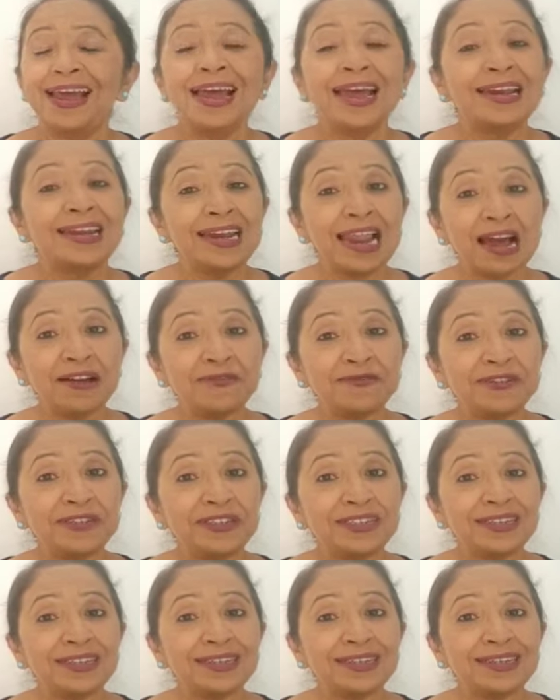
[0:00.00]

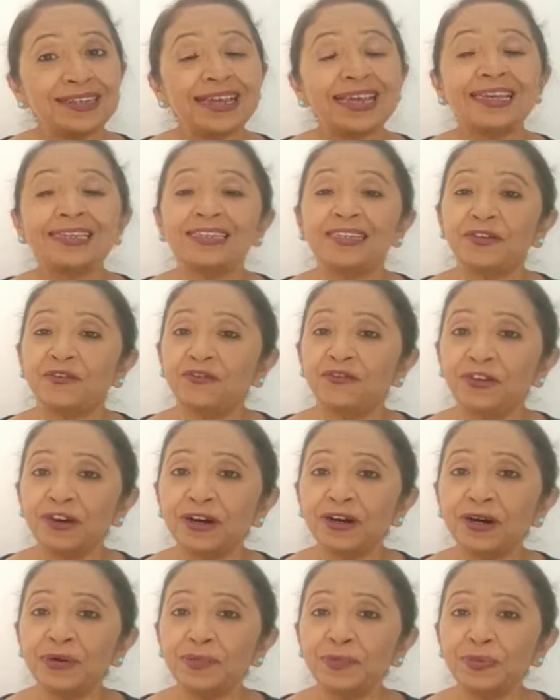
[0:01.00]
Loves is a
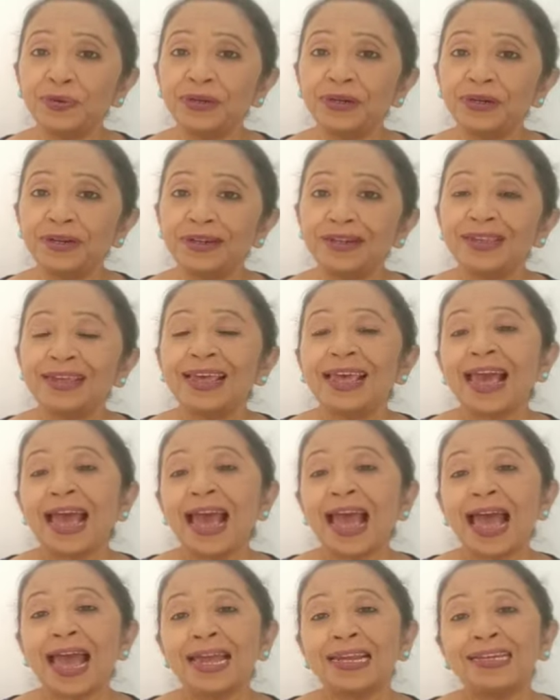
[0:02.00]
verb
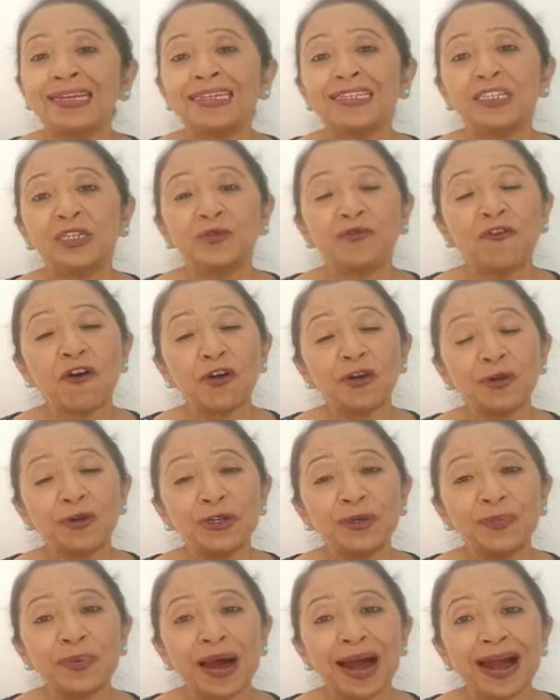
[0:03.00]
and it's
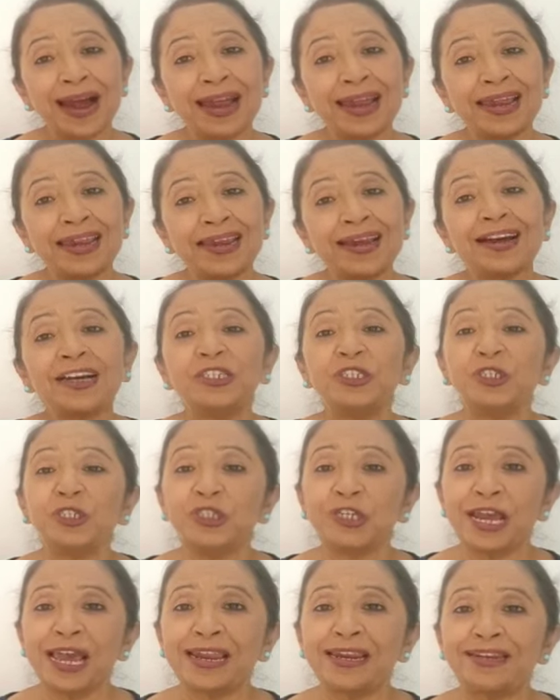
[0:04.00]
followed by a
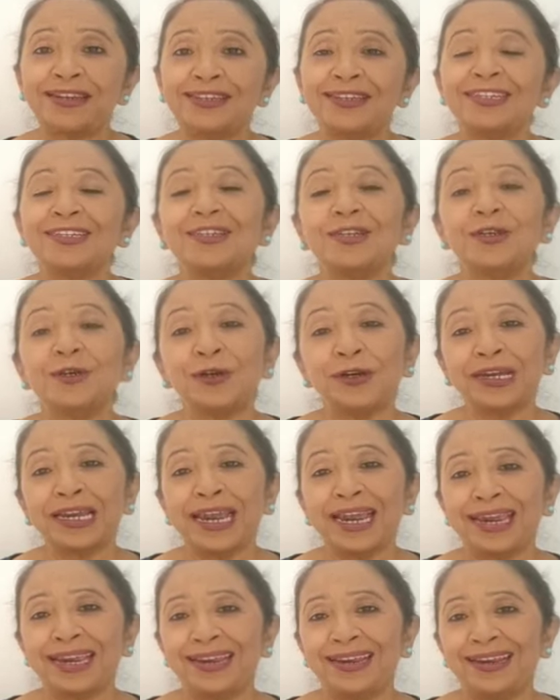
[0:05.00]
gerund
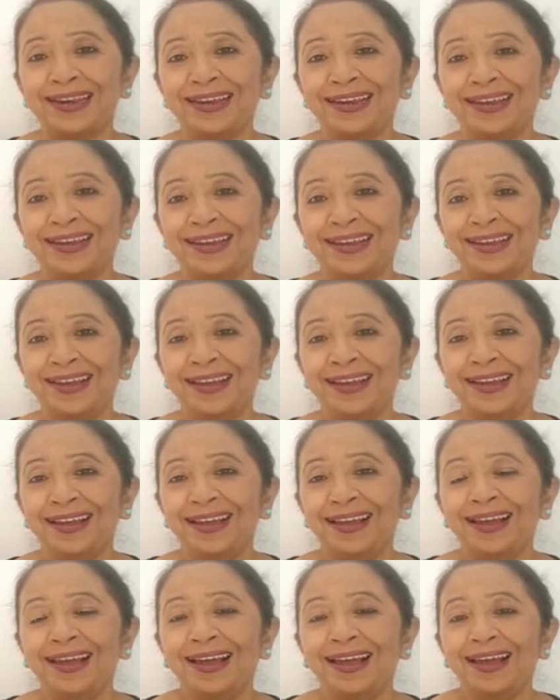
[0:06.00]
cooking.
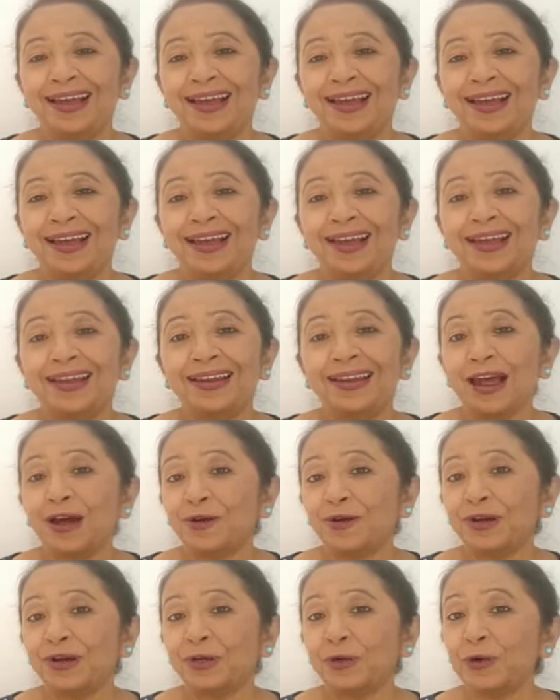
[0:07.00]

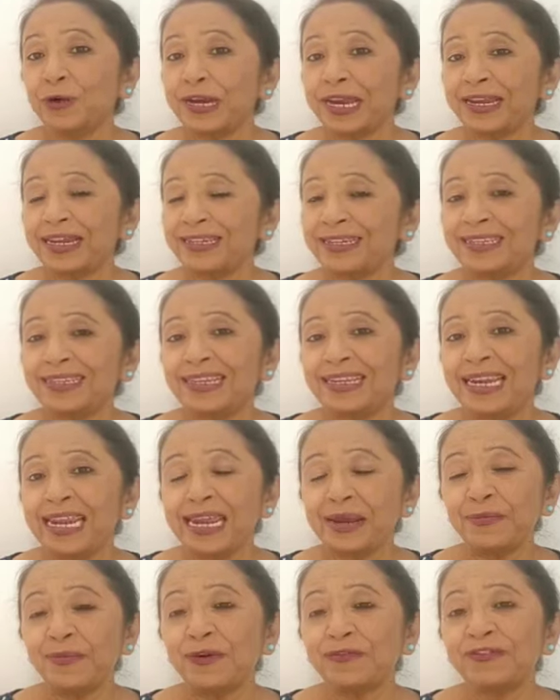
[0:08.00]
Now, cooking is the
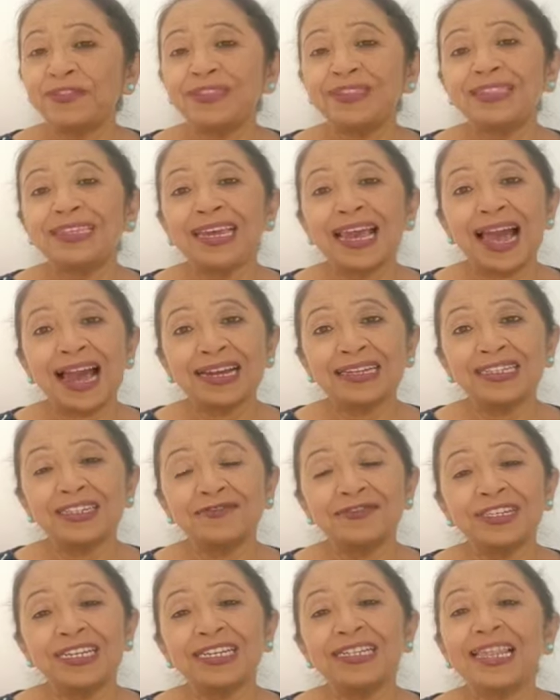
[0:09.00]
name of the
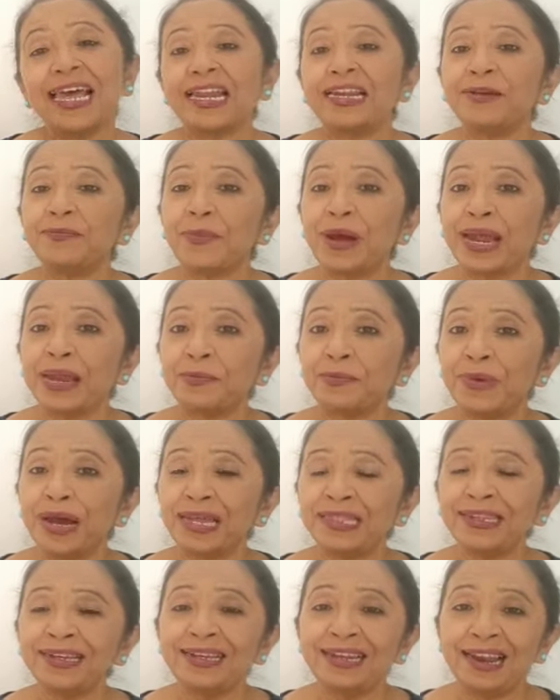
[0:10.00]
activity that my
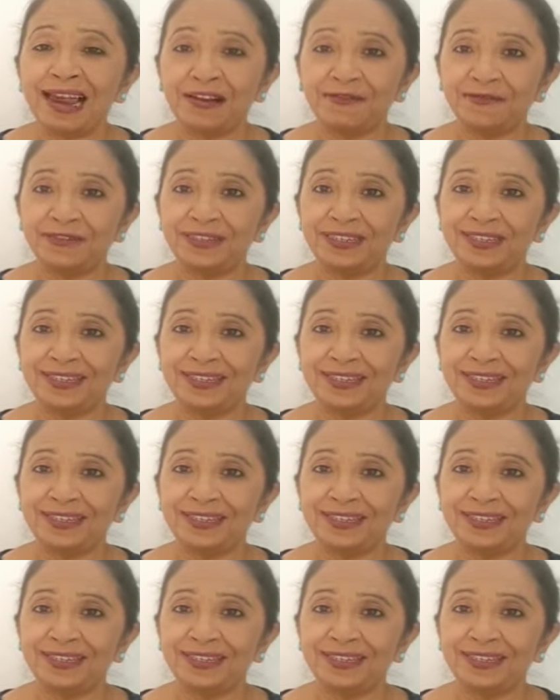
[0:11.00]
mother loves.